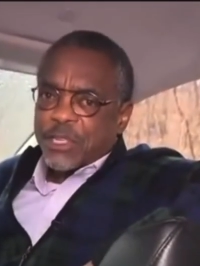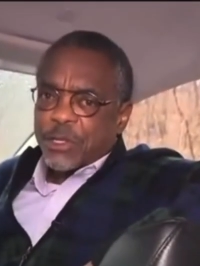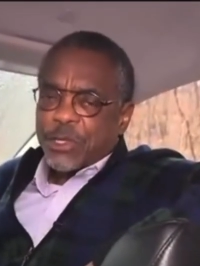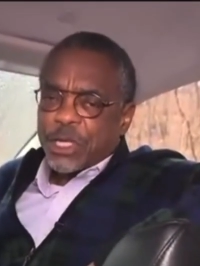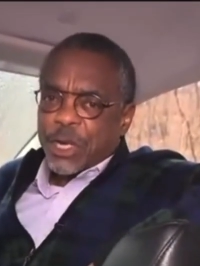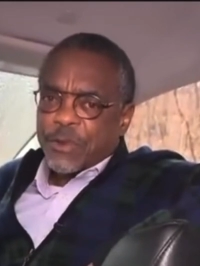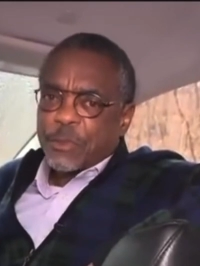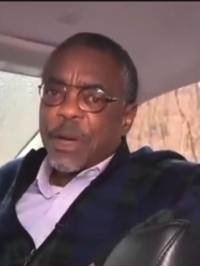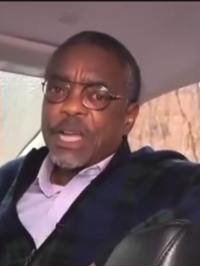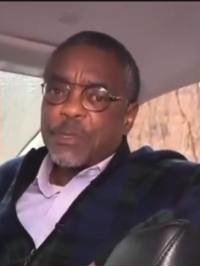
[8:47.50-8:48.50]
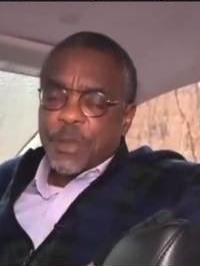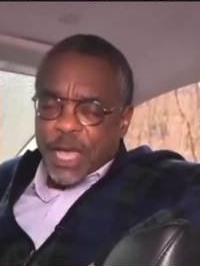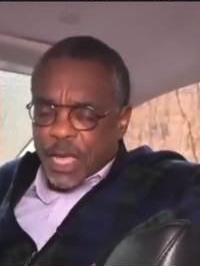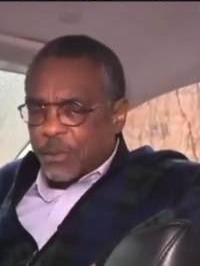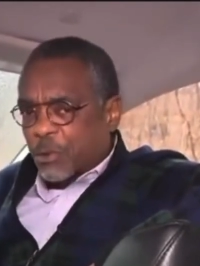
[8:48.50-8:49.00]
people on the
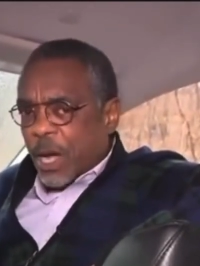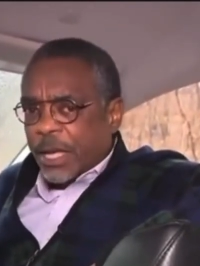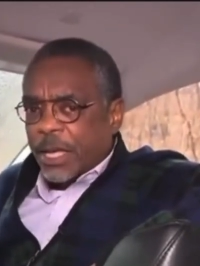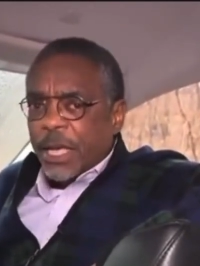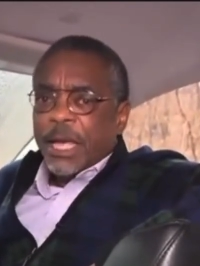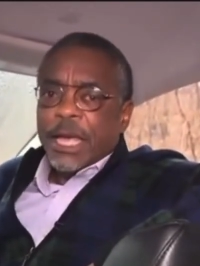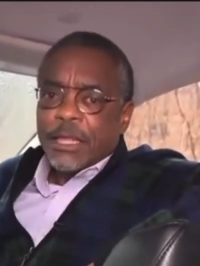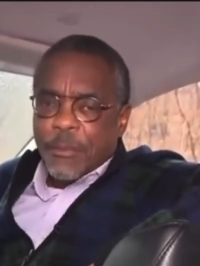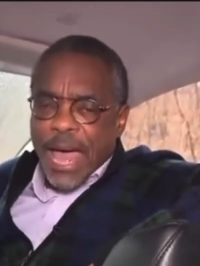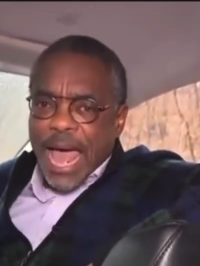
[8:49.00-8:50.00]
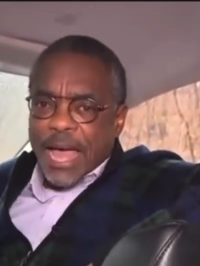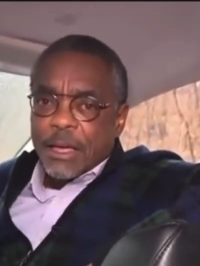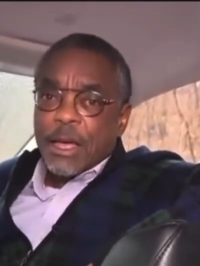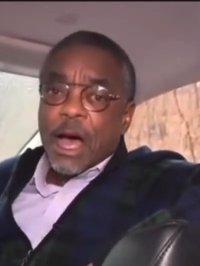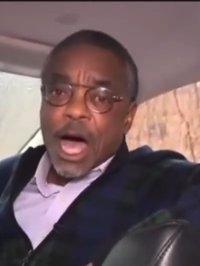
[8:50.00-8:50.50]
planet. They believe in
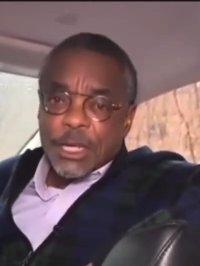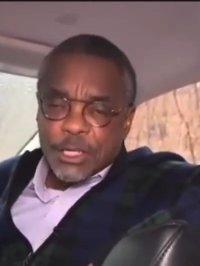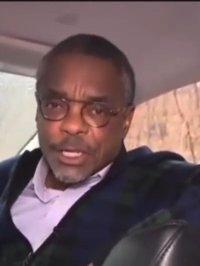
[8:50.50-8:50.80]
their wicked,